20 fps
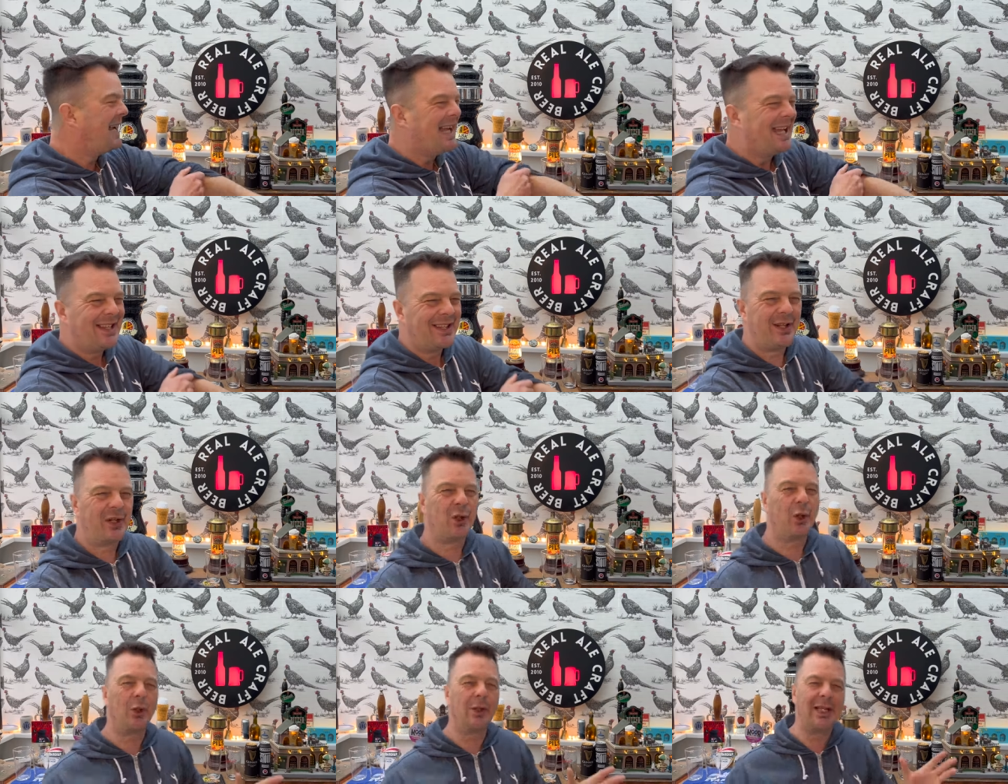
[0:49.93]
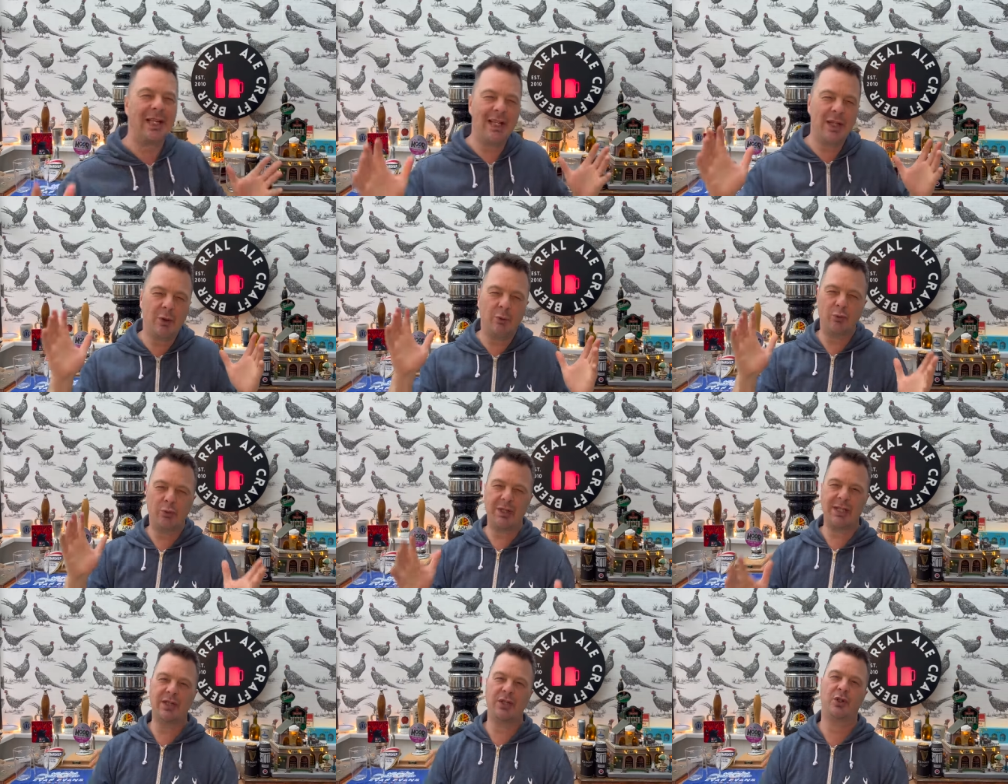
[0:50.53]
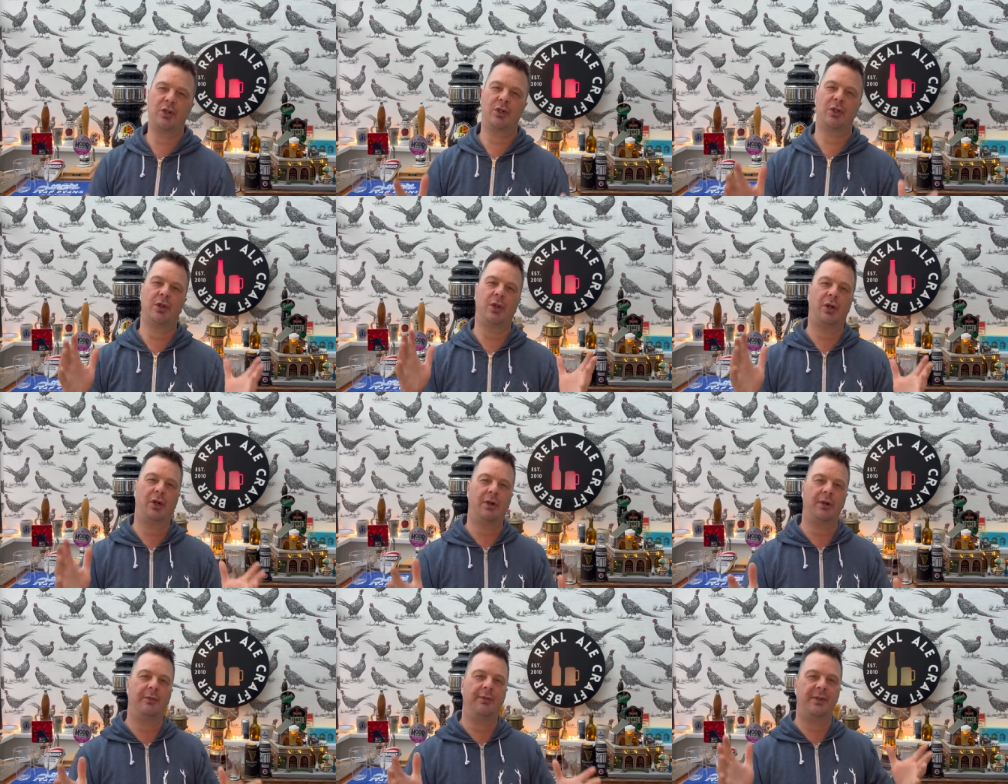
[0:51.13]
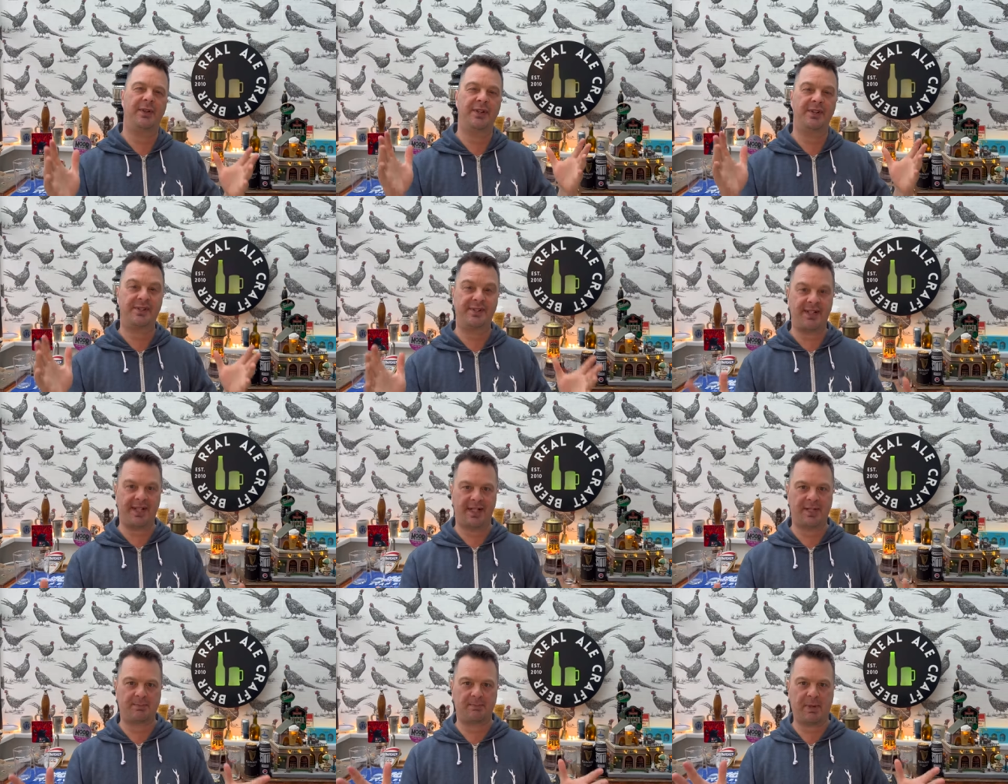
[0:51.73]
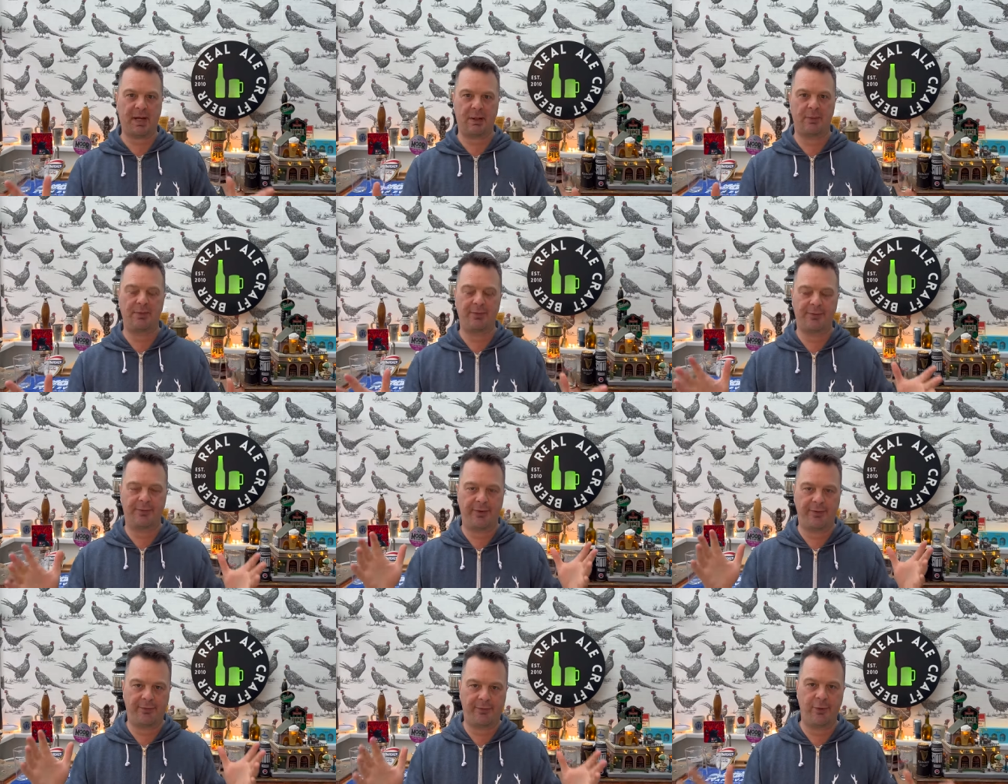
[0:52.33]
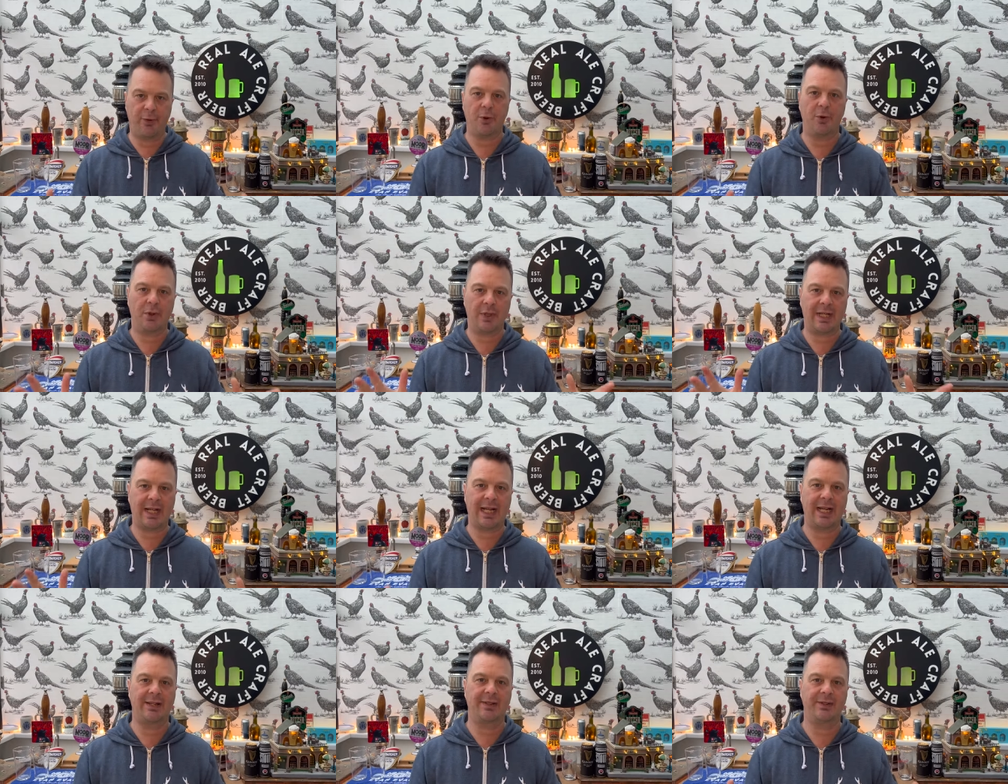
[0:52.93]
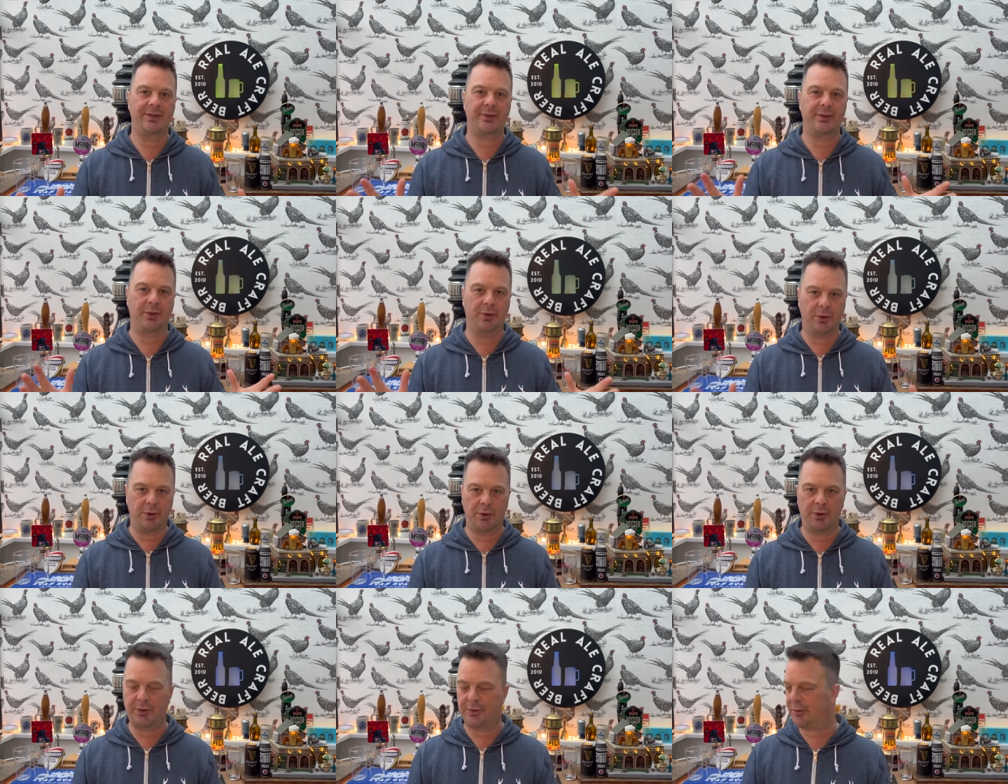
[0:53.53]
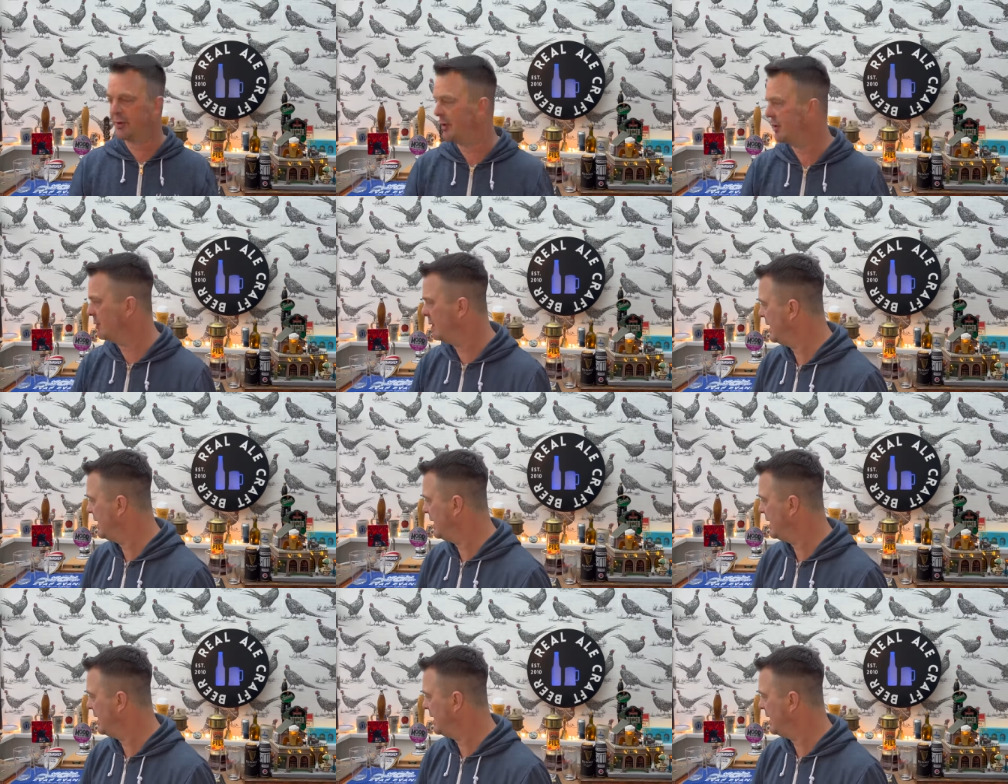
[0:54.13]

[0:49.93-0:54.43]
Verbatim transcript: They're all in the region of six pounds for four cans also,